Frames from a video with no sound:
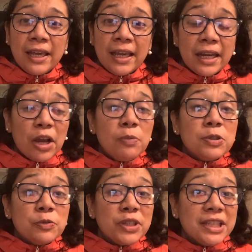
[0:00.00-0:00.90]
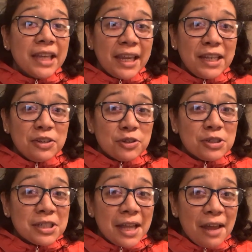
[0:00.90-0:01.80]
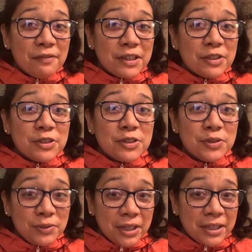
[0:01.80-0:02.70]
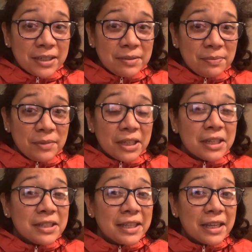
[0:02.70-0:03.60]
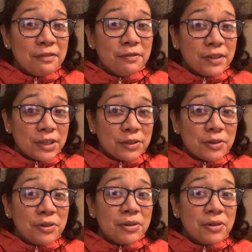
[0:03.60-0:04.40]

it helps retain your staff and your students because they feel